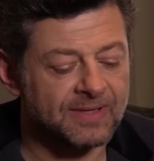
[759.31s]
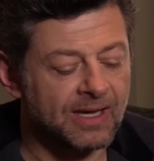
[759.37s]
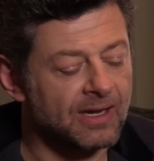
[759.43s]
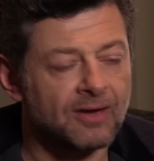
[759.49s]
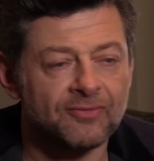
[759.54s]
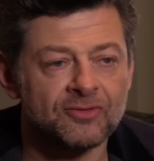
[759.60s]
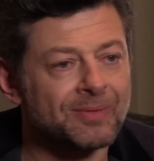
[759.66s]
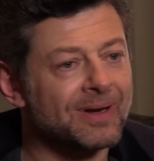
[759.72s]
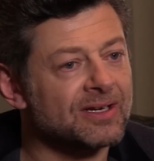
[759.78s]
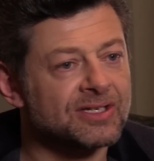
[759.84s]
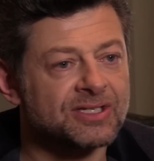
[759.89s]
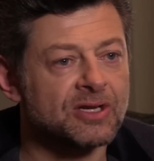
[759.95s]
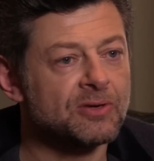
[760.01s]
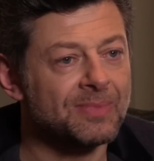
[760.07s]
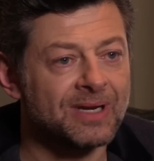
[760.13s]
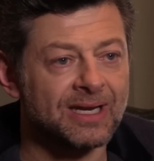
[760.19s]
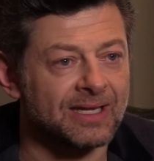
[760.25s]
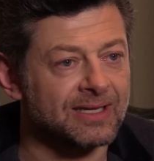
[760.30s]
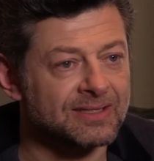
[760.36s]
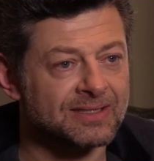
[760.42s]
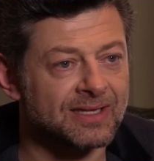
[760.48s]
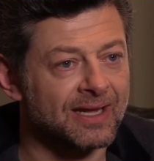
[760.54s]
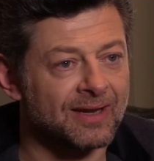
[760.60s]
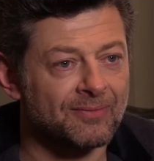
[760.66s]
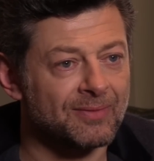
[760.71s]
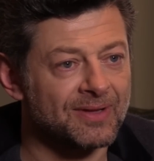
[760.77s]
After about two minutes,
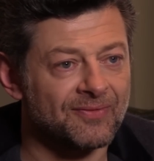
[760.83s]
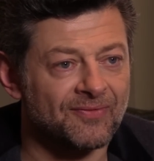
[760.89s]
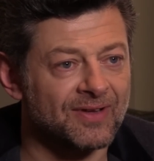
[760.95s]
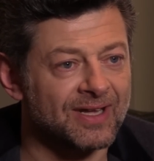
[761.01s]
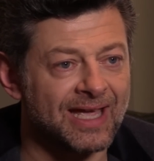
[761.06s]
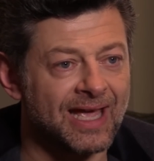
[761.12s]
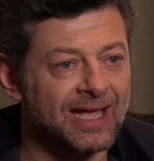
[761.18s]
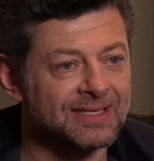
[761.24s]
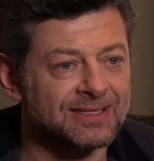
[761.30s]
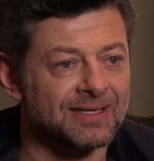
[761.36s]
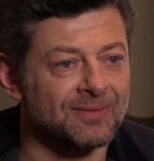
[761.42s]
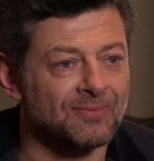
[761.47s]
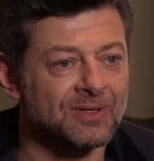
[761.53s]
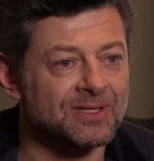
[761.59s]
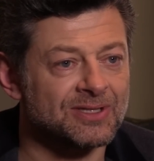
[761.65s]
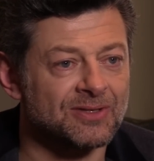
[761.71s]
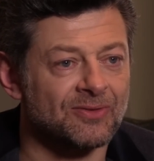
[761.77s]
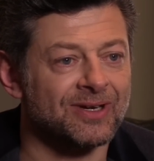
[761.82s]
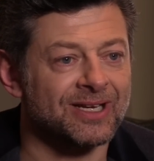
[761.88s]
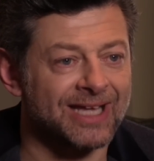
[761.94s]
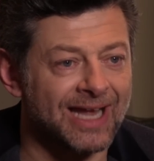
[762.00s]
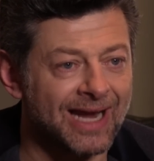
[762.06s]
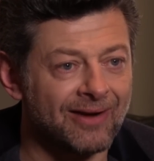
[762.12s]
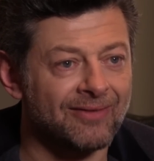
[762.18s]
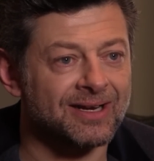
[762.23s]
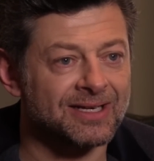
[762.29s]
that everybody forgets it. Once you're in
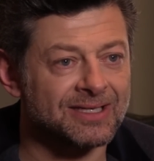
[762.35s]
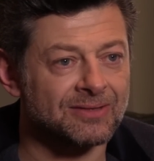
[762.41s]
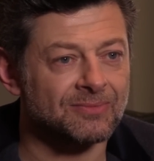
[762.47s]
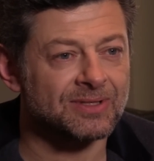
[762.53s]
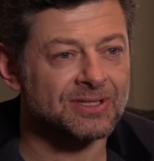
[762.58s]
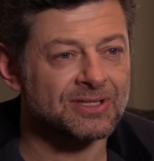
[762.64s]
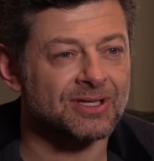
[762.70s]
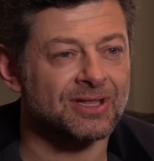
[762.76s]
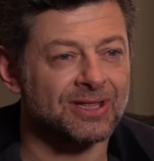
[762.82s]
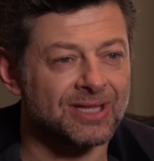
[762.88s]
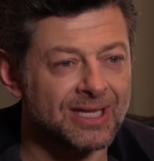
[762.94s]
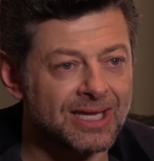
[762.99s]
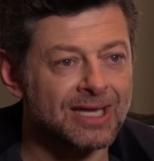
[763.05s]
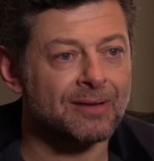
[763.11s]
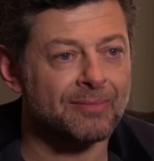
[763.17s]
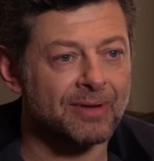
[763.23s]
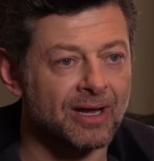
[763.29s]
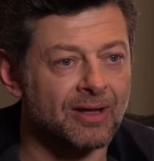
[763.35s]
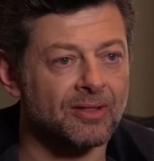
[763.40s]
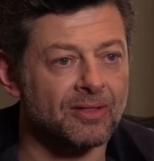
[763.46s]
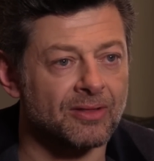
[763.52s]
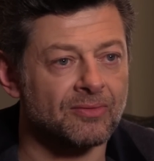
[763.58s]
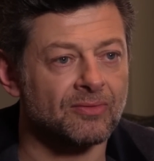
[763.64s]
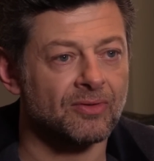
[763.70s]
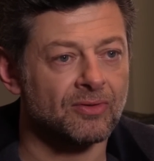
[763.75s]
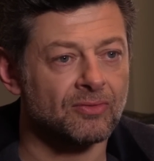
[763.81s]
yeah. character, once you're thinking about
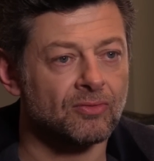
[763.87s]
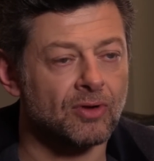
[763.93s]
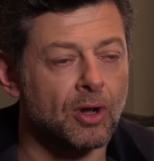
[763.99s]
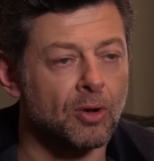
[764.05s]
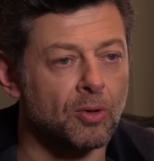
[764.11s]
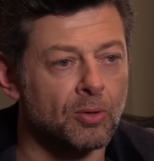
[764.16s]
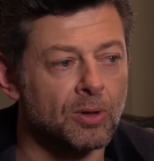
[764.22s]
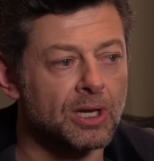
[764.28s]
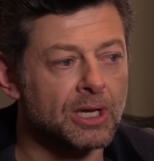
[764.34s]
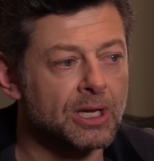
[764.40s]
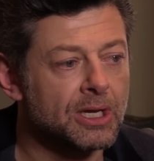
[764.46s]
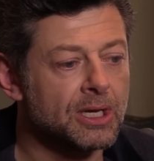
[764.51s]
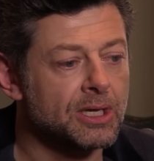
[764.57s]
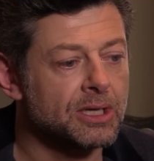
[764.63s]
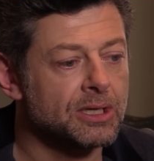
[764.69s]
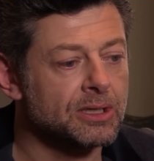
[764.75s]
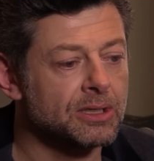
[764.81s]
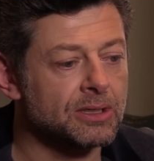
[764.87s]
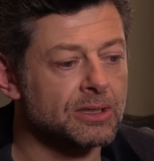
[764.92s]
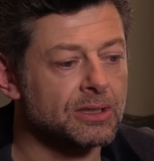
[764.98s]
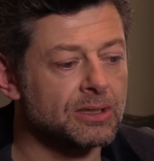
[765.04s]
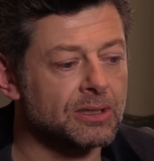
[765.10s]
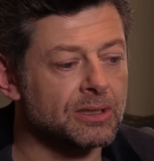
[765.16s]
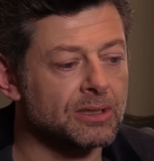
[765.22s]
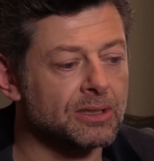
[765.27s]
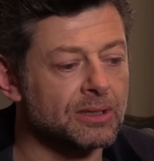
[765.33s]
the the role
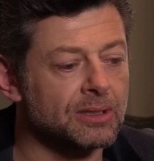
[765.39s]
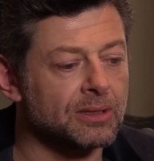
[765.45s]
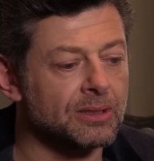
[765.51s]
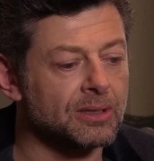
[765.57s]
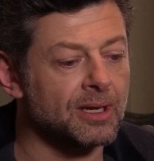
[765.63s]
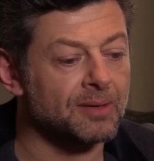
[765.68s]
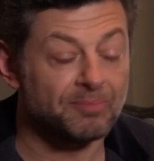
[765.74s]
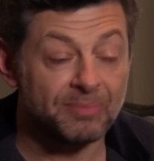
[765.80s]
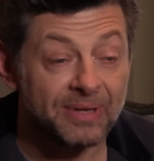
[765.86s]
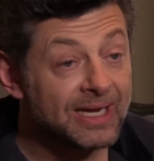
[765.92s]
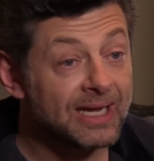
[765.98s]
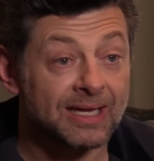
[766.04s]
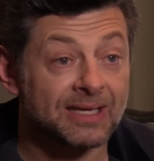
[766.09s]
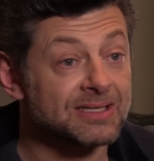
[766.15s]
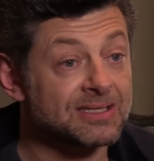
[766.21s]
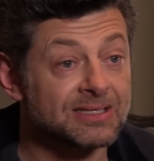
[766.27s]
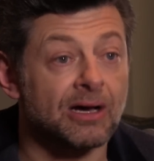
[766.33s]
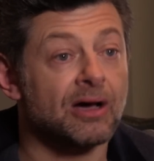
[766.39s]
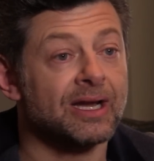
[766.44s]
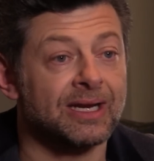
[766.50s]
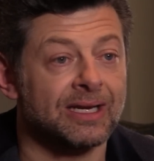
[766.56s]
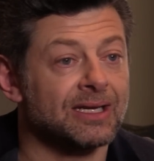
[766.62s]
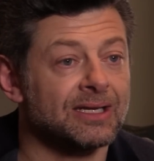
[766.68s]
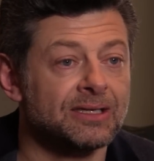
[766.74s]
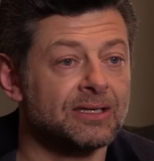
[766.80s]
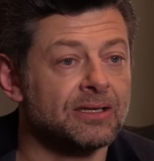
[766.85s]
and being inside
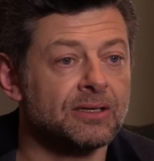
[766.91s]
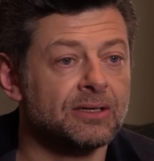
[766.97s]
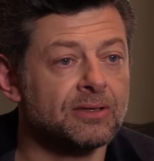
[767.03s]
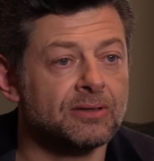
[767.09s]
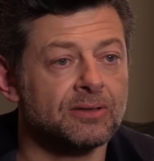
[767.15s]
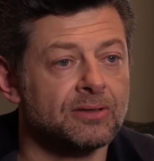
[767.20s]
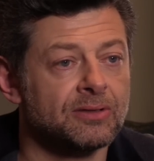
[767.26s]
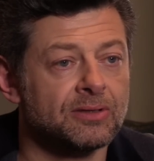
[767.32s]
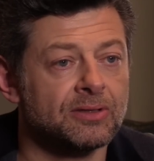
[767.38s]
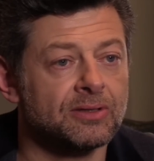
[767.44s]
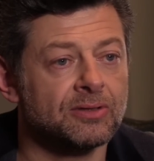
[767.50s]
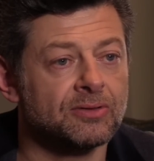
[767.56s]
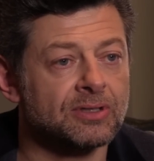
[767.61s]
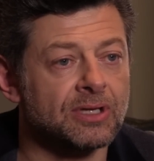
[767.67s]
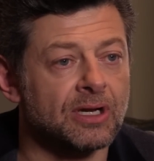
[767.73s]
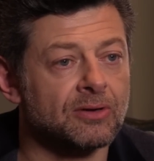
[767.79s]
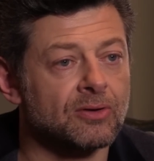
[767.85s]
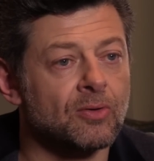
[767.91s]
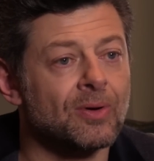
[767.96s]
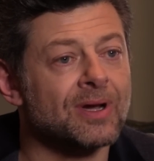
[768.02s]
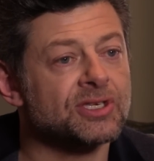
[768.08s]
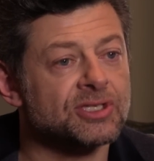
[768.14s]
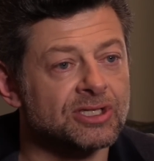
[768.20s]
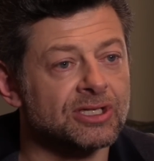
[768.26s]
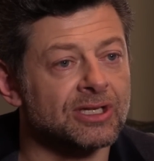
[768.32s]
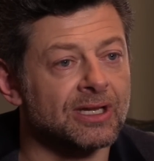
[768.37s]
it, you, you you don't
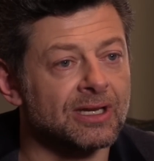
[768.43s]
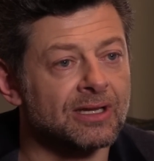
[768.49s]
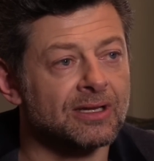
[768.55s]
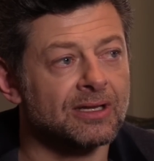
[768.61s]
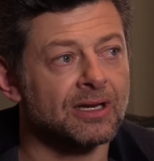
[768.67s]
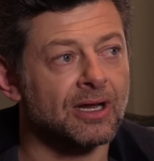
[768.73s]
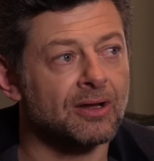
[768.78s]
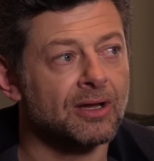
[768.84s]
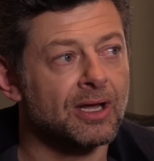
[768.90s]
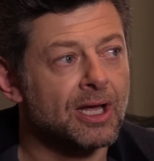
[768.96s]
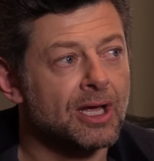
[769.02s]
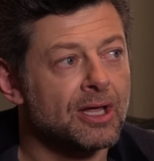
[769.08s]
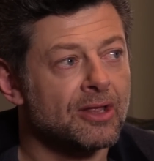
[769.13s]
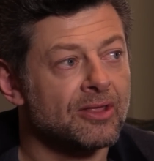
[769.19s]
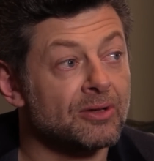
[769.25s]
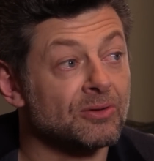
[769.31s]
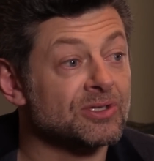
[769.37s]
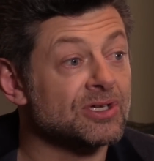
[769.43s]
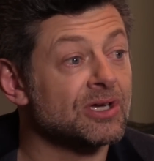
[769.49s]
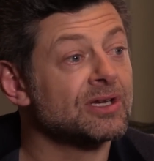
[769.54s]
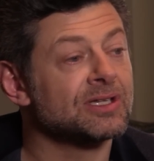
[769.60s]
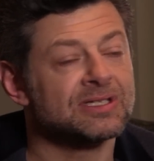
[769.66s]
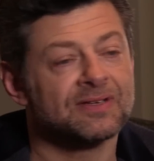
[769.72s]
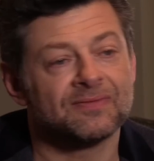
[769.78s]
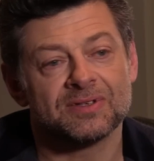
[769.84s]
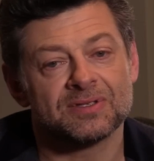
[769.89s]
question it. You know, the
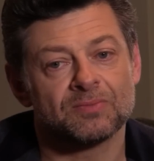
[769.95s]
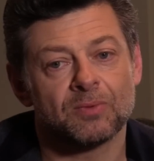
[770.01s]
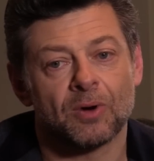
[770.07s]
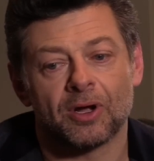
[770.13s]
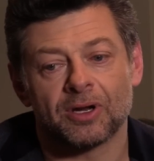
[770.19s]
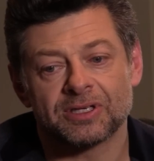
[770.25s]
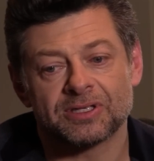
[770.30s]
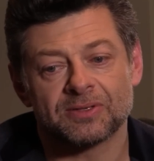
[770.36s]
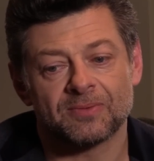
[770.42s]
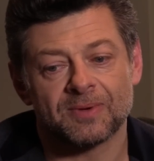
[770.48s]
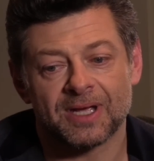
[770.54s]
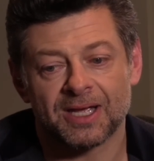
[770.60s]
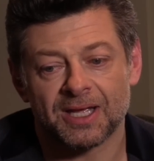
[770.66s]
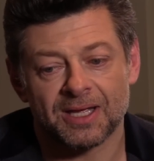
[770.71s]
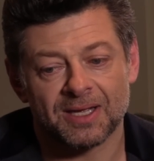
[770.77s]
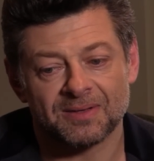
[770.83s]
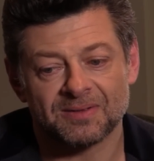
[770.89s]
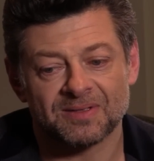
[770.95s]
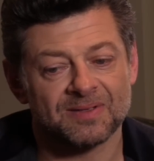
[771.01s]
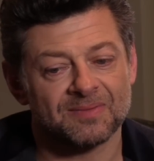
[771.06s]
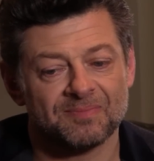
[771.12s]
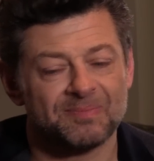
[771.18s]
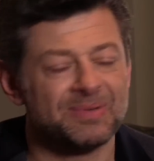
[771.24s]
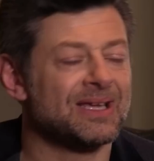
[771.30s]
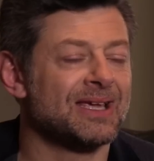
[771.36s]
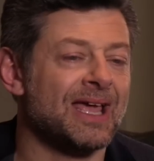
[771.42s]
alternative is what? To wear
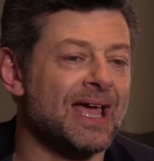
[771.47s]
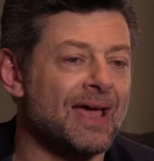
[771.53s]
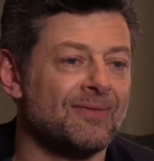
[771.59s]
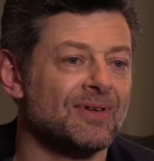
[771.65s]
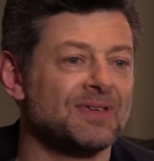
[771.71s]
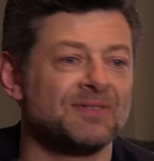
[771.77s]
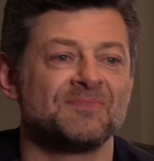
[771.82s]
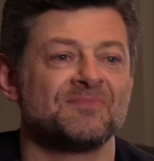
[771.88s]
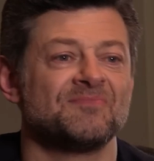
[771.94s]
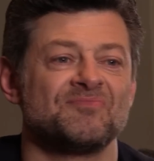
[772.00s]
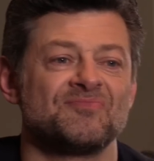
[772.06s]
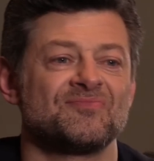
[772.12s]
big, heavy